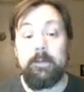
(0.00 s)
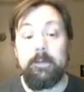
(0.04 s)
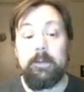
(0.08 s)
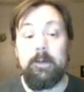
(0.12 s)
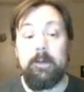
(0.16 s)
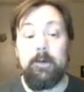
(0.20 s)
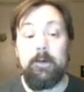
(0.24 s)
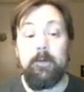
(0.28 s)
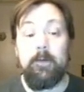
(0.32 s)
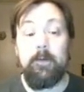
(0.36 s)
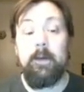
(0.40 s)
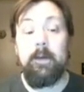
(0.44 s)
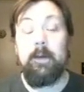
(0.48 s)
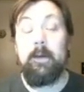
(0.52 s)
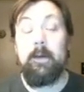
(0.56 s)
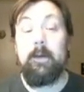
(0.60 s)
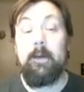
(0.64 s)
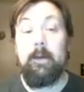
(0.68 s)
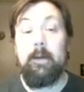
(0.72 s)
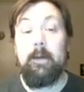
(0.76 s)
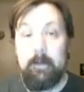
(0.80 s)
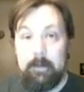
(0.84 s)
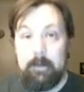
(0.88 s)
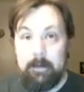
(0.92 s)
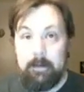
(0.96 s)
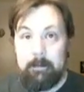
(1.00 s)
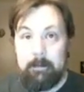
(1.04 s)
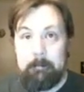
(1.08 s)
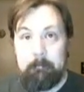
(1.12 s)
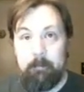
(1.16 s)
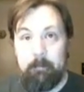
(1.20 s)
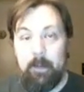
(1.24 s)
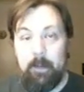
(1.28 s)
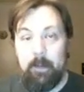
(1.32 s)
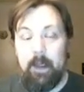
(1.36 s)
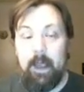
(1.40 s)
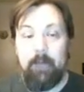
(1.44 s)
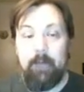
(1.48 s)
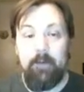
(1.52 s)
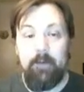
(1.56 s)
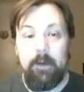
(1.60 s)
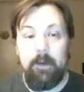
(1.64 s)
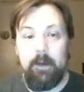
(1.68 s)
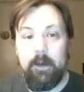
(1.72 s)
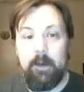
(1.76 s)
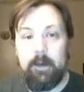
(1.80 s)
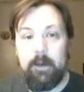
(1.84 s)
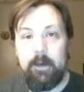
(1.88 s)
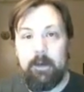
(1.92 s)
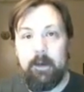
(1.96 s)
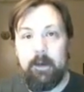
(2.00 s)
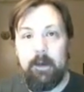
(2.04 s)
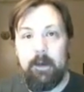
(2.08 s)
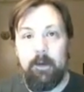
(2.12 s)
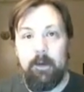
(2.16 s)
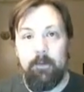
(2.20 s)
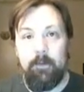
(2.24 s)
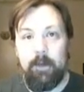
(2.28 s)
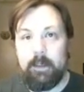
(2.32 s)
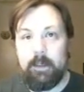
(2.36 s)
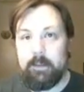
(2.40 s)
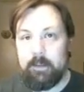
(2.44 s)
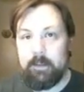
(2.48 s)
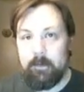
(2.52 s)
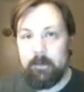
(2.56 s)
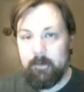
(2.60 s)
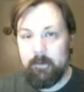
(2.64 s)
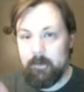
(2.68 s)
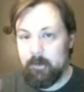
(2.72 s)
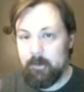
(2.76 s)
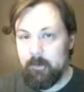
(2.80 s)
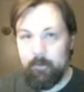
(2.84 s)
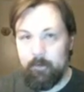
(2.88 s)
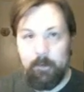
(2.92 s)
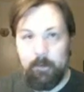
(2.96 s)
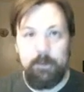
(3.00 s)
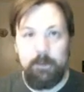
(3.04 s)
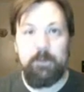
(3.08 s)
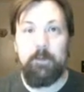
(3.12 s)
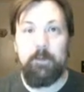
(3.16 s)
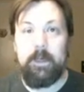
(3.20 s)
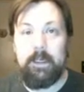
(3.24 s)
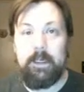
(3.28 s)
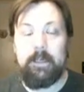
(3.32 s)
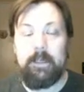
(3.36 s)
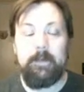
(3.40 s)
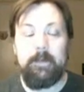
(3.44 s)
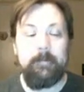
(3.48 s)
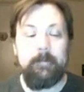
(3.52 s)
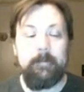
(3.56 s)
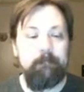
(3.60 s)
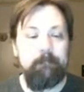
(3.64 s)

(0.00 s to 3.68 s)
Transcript: So have a good rest of the first week.